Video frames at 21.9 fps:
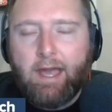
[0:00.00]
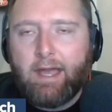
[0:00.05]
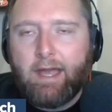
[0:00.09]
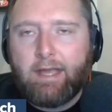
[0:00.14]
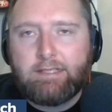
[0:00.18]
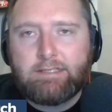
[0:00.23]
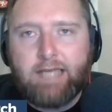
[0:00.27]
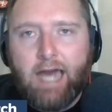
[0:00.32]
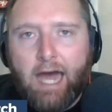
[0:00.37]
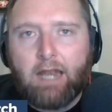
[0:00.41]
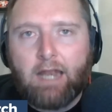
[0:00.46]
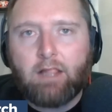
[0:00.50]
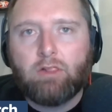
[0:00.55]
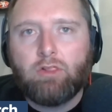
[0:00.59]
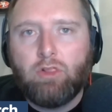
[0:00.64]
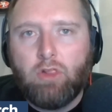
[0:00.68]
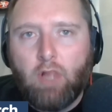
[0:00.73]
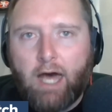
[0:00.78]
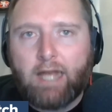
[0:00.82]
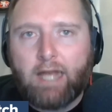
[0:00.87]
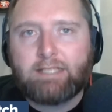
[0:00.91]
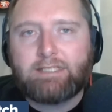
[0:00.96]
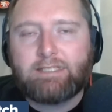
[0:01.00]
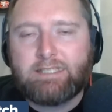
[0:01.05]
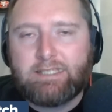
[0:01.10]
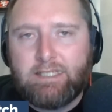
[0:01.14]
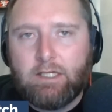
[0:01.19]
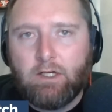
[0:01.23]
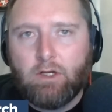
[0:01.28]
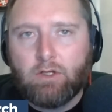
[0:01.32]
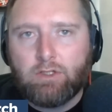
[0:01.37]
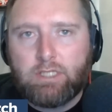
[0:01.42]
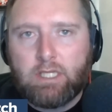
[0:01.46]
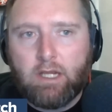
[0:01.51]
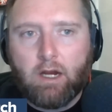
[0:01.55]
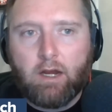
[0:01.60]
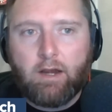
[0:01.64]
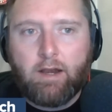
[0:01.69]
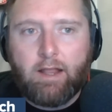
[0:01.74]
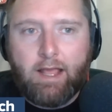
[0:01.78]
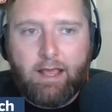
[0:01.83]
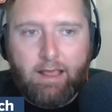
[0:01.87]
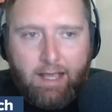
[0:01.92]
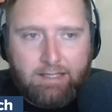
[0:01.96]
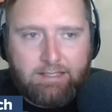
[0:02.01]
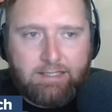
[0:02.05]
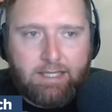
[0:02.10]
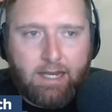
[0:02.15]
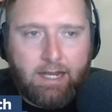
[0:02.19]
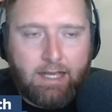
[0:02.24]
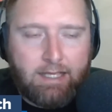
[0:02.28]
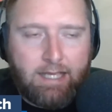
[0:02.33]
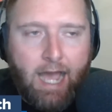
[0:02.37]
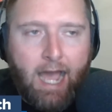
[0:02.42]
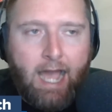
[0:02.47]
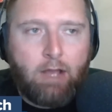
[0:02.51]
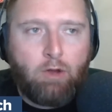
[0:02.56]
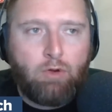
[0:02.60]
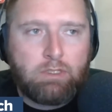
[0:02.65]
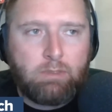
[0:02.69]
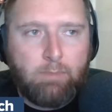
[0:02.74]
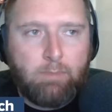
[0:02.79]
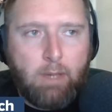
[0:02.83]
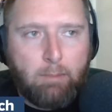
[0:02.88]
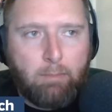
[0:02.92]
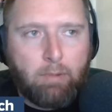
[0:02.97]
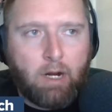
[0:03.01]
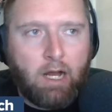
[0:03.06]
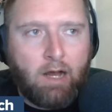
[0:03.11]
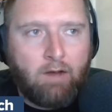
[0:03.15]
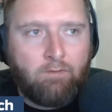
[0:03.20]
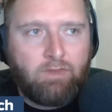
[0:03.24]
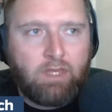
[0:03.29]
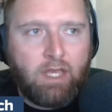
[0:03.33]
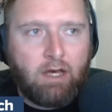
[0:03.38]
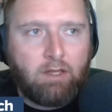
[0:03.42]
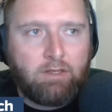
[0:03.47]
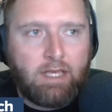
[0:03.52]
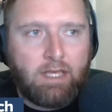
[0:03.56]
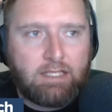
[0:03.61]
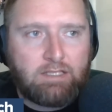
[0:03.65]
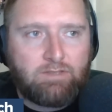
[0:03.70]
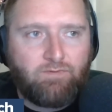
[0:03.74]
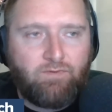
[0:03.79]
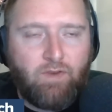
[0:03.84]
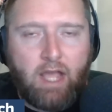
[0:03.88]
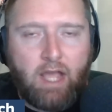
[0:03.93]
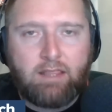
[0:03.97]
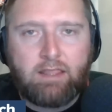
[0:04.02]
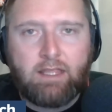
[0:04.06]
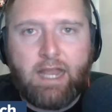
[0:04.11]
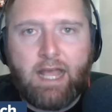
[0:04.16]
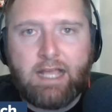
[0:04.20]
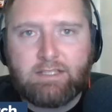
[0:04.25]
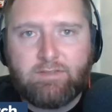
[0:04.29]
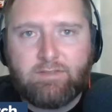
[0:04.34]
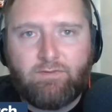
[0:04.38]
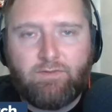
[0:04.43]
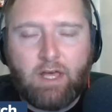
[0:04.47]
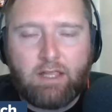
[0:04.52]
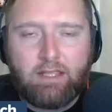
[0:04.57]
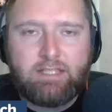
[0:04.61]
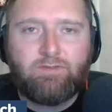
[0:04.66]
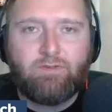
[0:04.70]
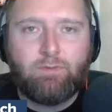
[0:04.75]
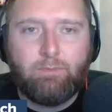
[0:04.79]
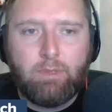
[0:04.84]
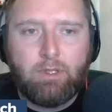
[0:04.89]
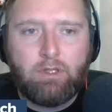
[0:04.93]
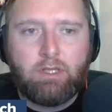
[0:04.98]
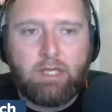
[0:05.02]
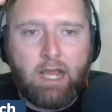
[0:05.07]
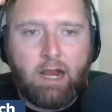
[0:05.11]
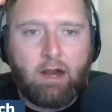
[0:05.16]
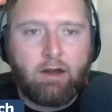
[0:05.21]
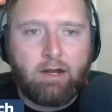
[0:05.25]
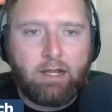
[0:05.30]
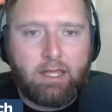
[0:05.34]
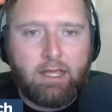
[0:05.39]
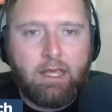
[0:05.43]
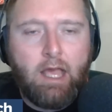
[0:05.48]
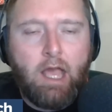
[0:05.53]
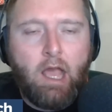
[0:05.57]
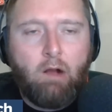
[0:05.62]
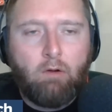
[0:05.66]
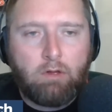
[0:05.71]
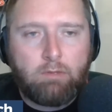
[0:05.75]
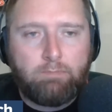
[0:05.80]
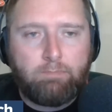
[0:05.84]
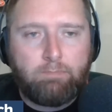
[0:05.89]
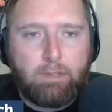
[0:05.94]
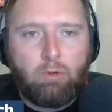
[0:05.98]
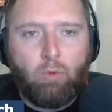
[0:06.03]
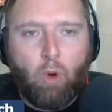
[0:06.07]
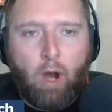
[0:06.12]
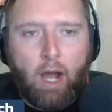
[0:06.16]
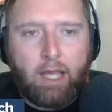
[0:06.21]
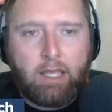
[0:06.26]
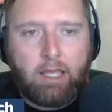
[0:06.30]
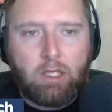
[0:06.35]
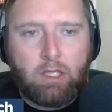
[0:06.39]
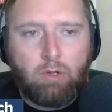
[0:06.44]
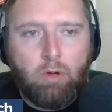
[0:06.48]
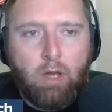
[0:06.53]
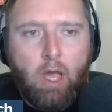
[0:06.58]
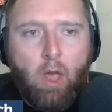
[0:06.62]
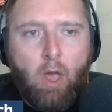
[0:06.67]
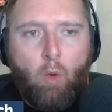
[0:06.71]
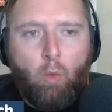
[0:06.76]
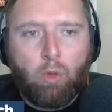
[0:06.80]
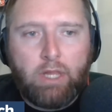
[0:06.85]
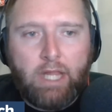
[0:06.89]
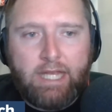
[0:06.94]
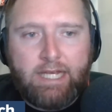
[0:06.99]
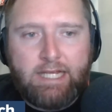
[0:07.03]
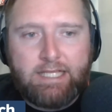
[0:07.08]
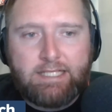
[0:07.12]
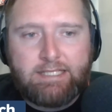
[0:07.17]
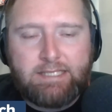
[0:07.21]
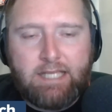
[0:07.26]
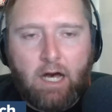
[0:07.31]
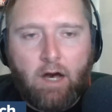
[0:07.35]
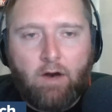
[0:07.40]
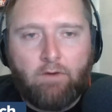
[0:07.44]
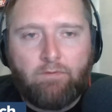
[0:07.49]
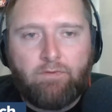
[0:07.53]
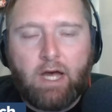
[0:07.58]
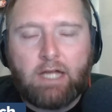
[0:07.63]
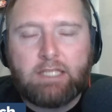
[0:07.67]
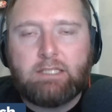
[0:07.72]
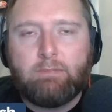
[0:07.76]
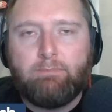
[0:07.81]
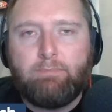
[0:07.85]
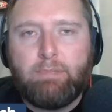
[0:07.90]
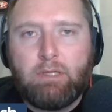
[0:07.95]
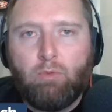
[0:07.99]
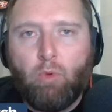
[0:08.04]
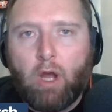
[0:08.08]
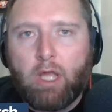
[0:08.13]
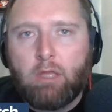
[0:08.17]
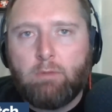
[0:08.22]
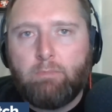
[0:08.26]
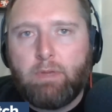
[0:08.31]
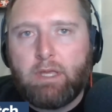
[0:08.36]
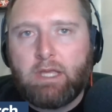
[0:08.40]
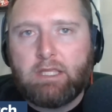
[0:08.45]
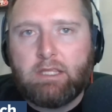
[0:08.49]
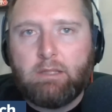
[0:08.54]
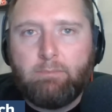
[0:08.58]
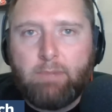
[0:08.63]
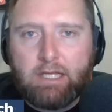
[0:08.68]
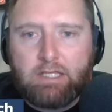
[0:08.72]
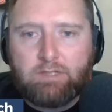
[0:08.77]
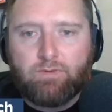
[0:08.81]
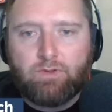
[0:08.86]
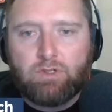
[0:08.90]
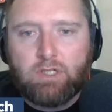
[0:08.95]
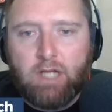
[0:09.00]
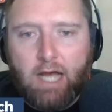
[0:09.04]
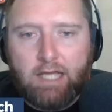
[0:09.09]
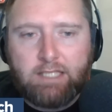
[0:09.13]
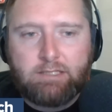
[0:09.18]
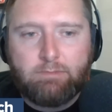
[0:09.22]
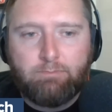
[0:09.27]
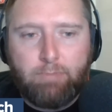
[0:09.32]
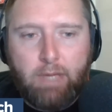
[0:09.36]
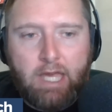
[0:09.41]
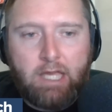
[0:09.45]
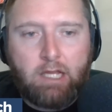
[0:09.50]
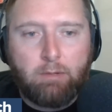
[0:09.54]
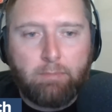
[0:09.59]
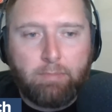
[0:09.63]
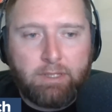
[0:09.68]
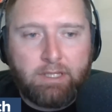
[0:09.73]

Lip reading: He's got a lot of skills here. And like I said, a guy who is a member of the LDS faith and has at least familiarity with BYU will lend itself to BYU being in the mix for Dawson Baker.